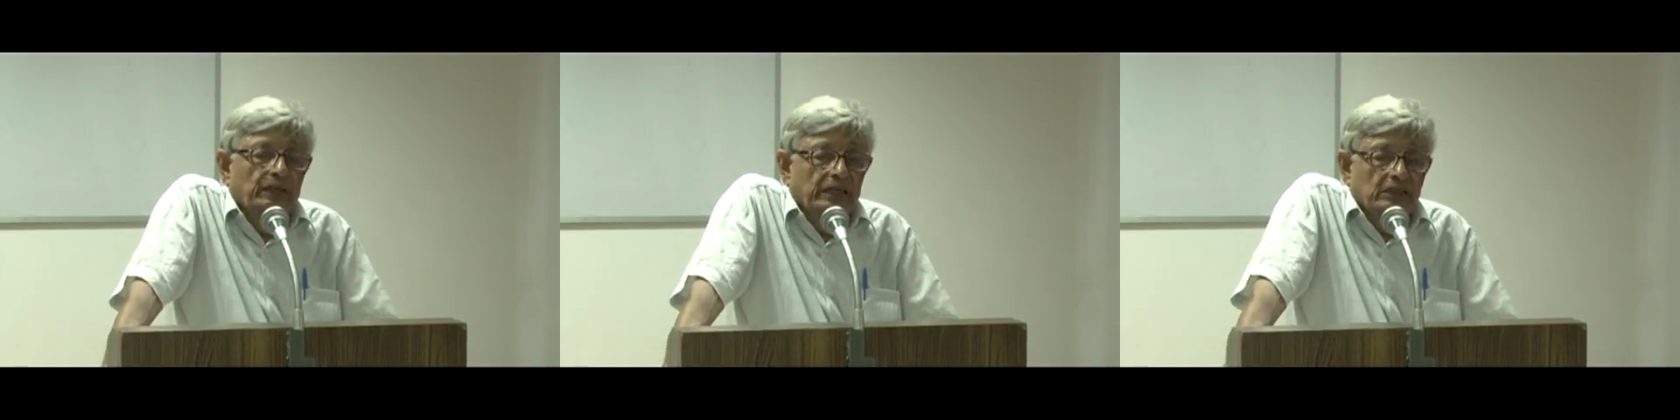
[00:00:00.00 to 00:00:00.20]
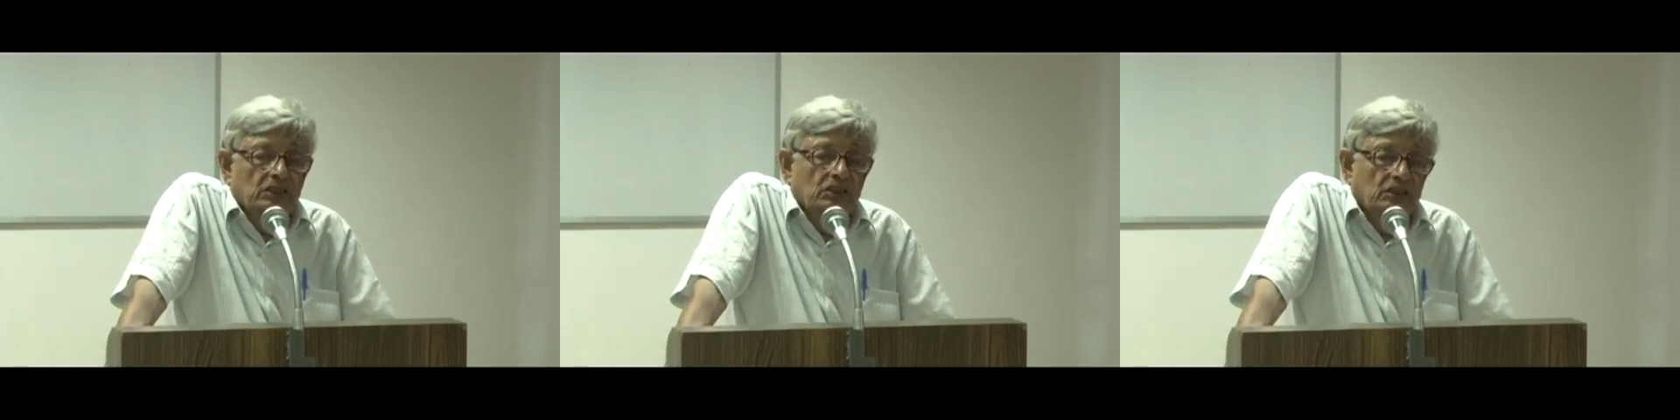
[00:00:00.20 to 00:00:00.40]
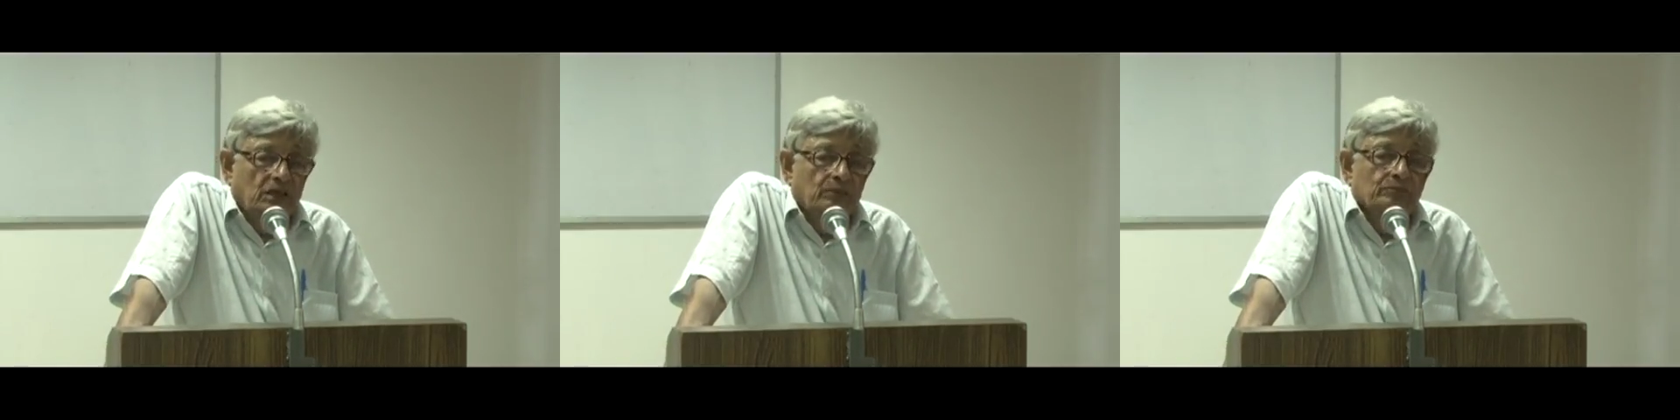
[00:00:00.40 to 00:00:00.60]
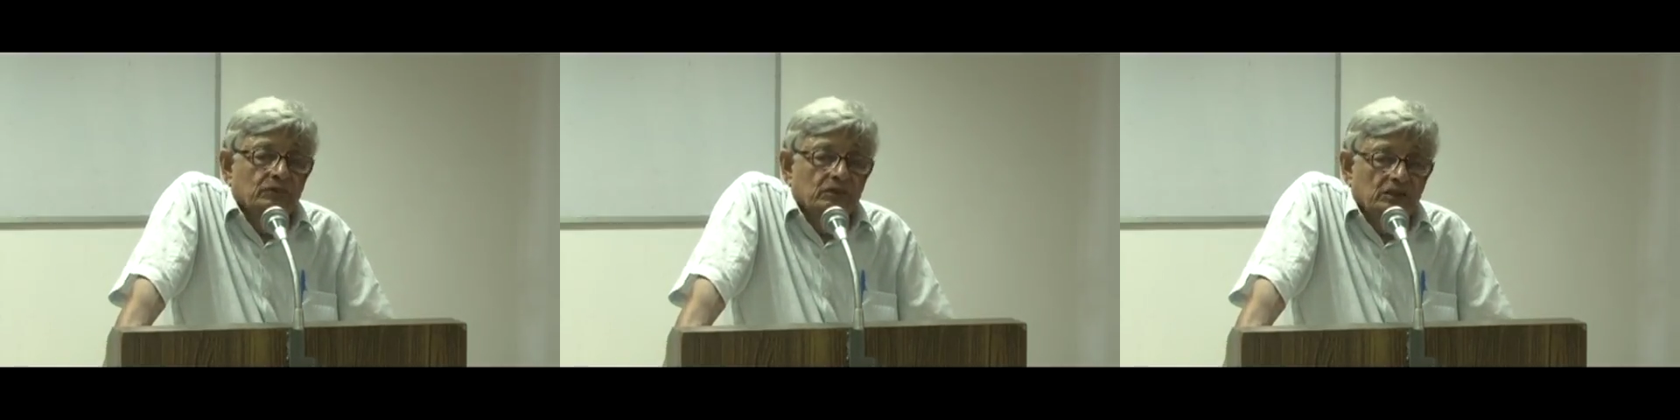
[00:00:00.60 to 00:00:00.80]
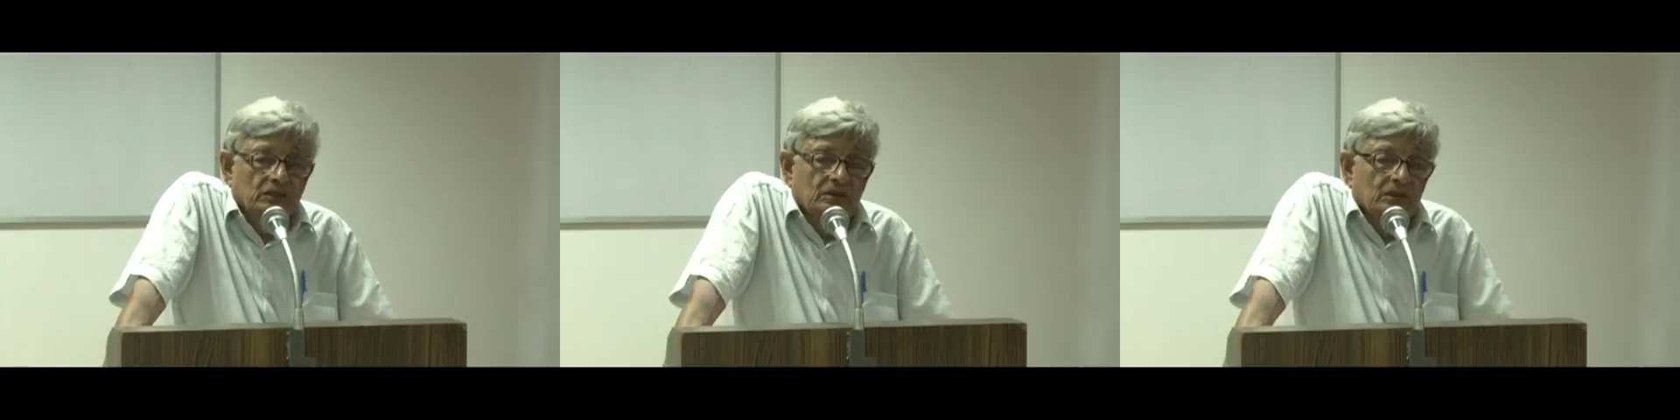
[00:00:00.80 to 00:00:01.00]
press
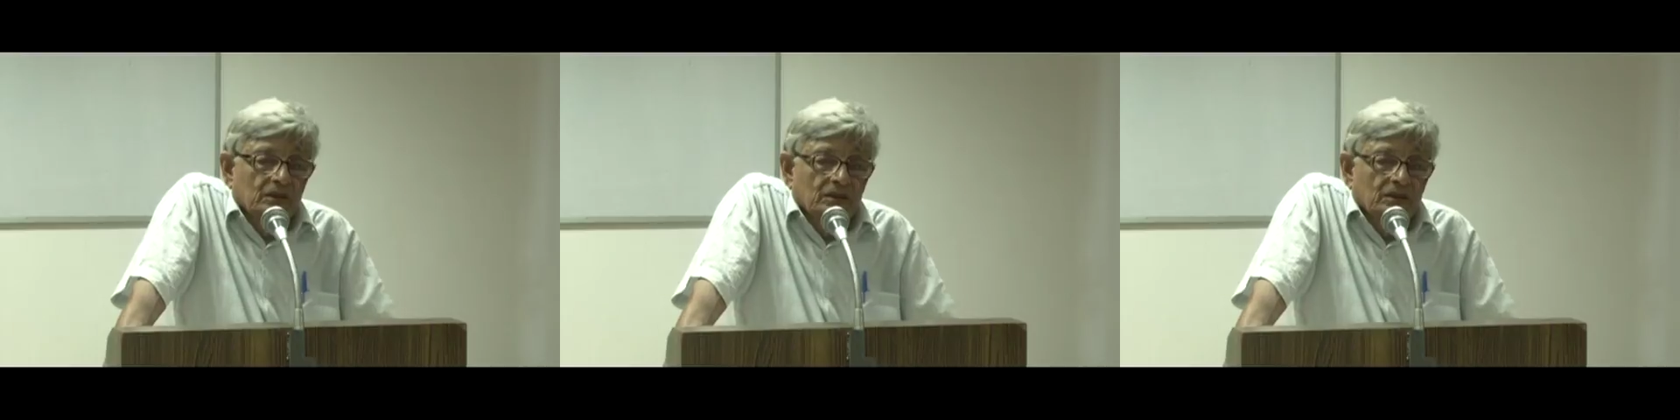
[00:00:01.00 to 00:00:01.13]
comes,